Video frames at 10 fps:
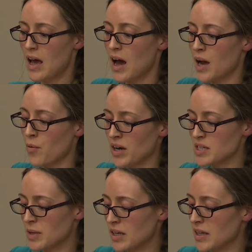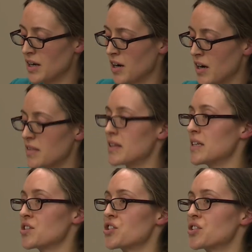I want to be clear that
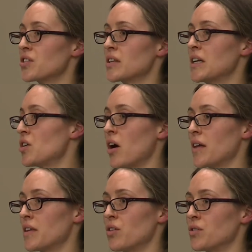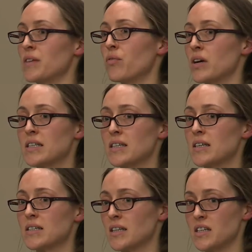these are certainly not the only
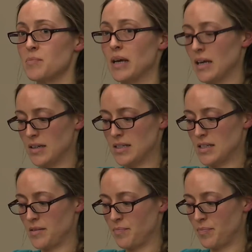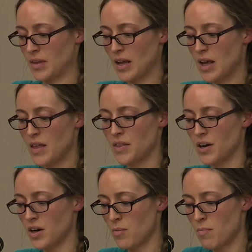voices in the debates.
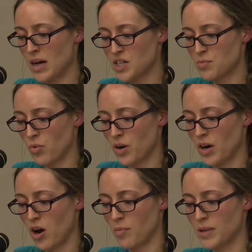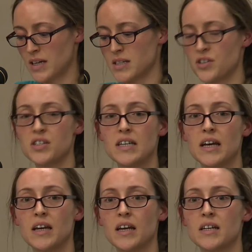There are much more complex
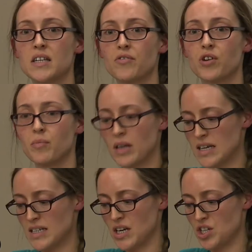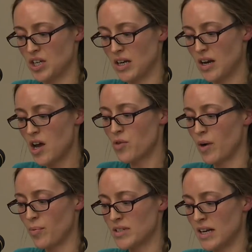understandings of criminalization
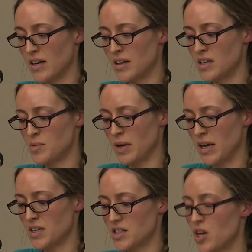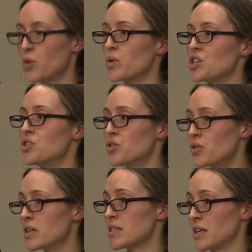represented in the debates which do
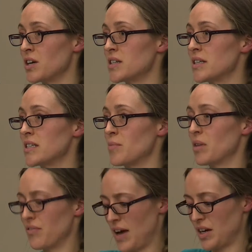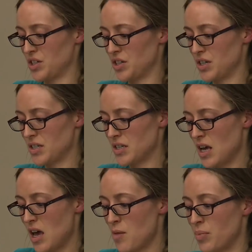consider systemic factors,
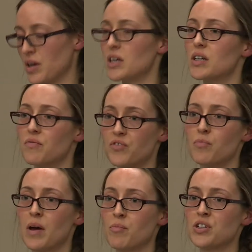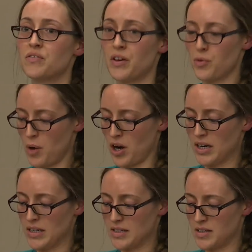but from members of other
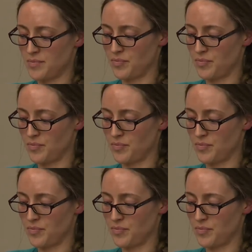parties.